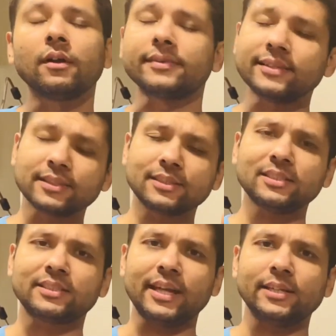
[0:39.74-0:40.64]
This is the
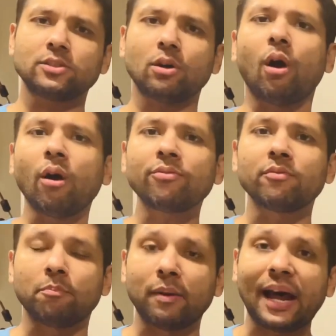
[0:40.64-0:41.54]
stage of
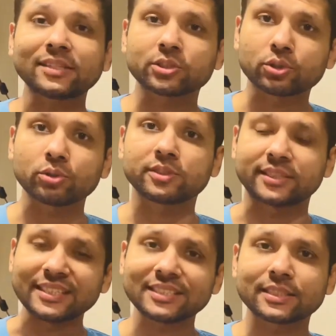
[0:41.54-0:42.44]

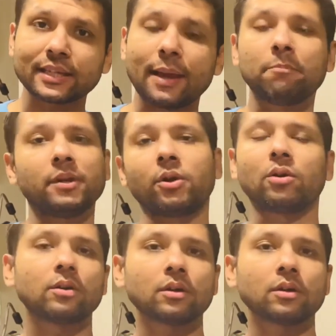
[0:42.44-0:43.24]
blastocyst embryo.